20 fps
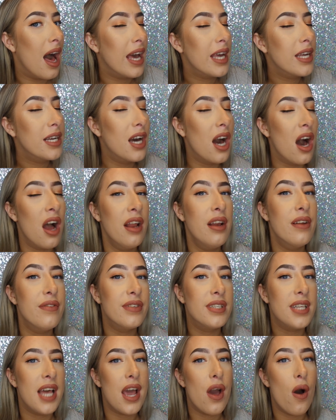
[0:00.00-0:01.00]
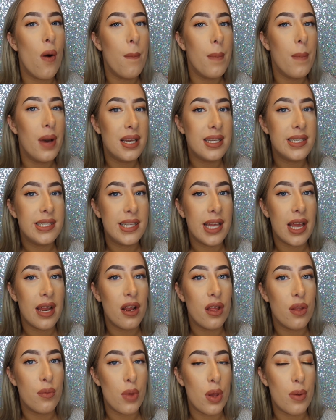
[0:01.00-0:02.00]
I kind of say on my skin
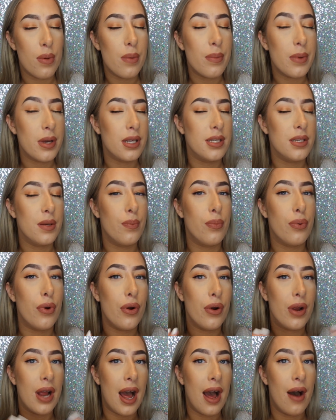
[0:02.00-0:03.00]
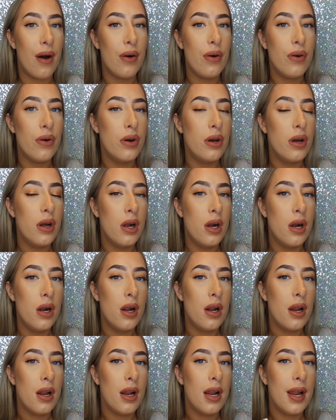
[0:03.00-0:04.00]
at the moment, because it broke out,
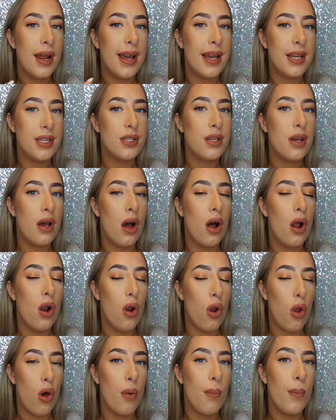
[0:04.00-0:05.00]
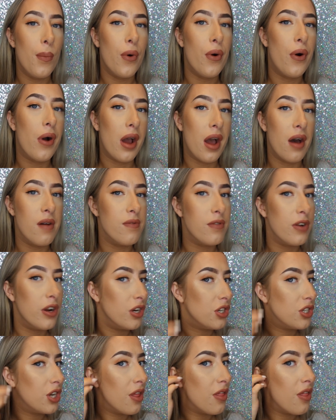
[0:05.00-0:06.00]
it's a lot more
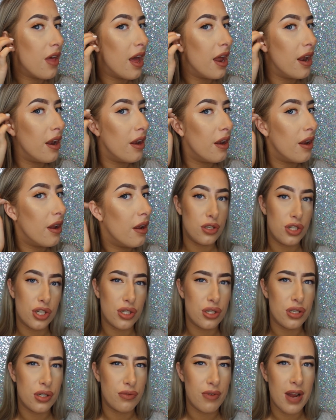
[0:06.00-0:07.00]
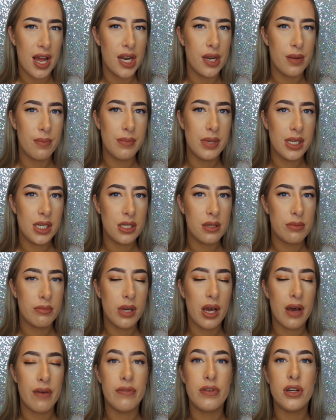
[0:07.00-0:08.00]
coverage than just a random medium
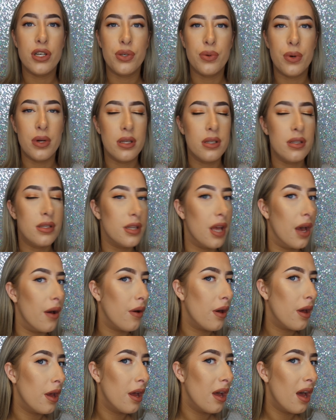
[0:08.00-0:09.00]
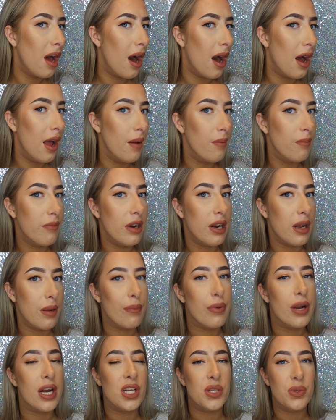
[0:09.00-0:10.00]
coverage one, so I am really
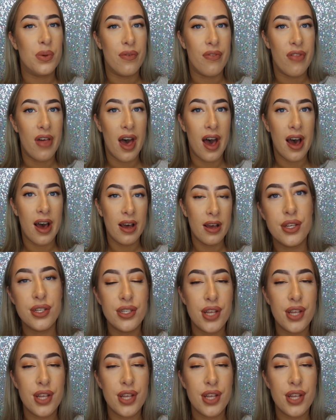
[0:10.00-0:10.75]
impressed with that.